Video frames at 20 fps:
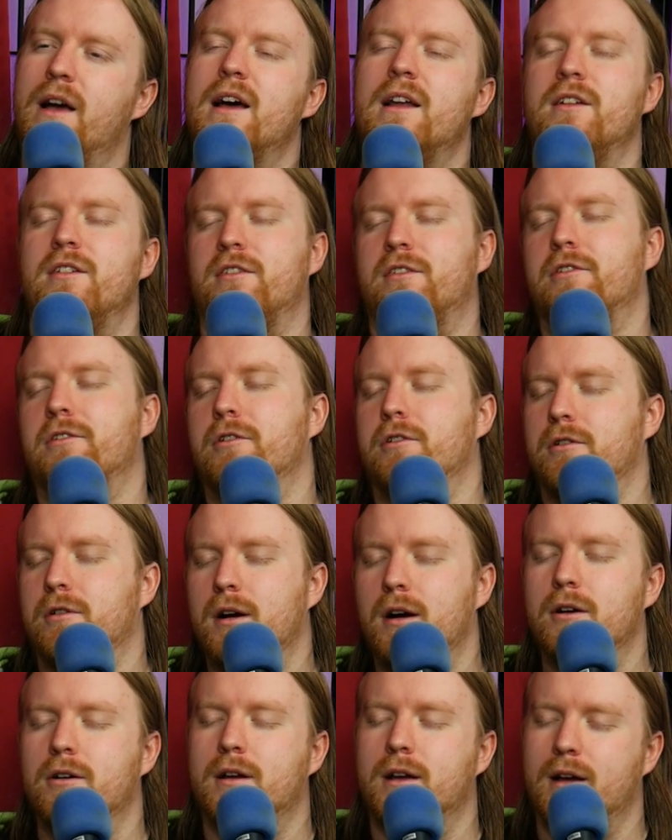That is true.
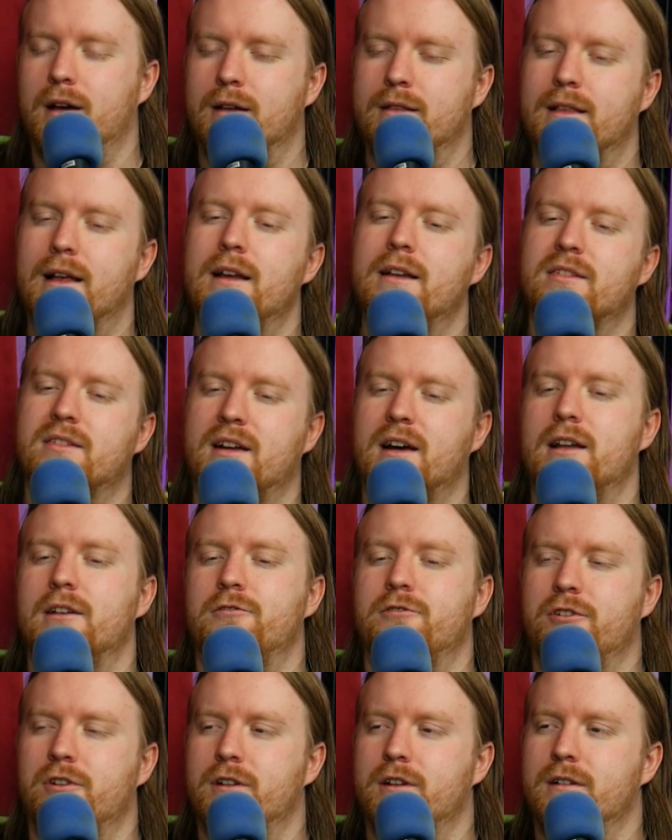Okay, that is kind
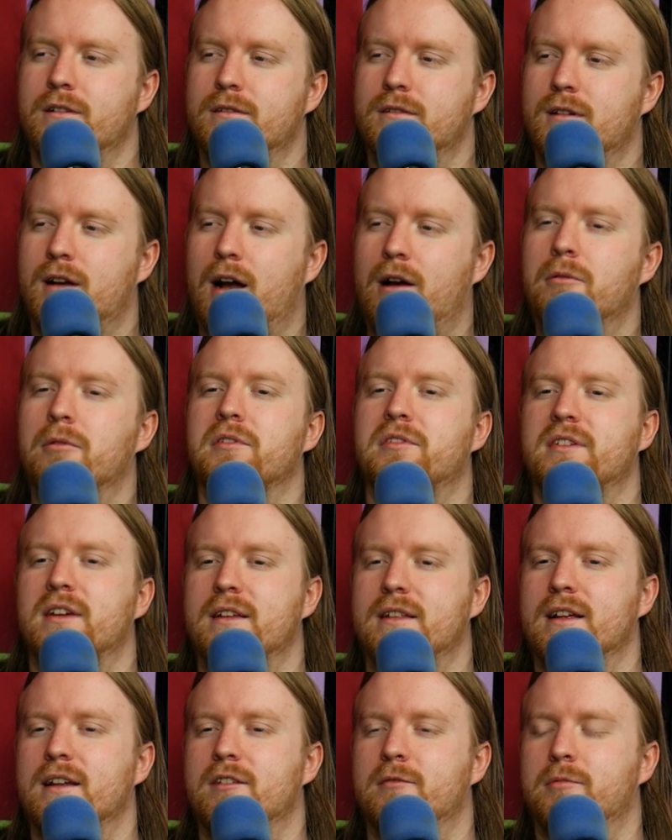of shitty. I will
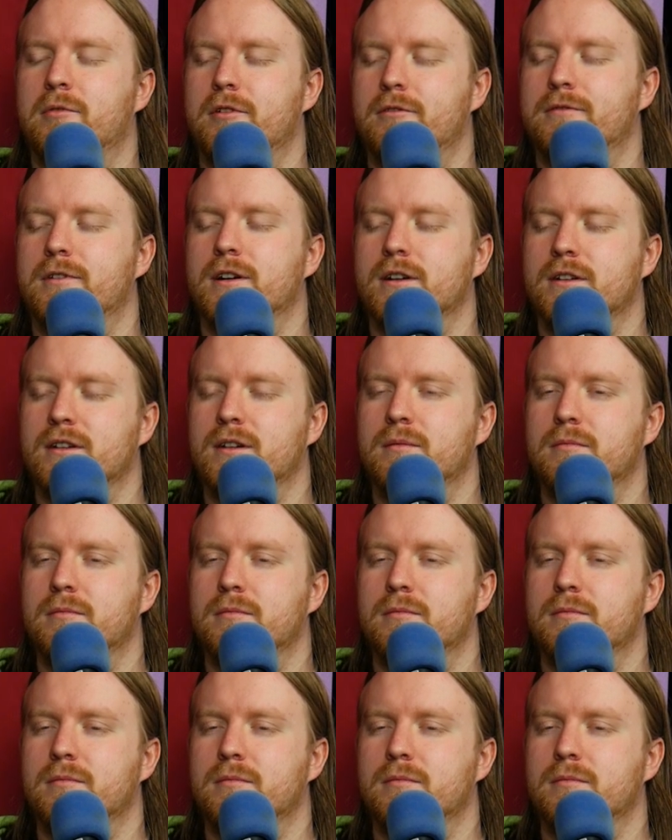say that is pretty fucked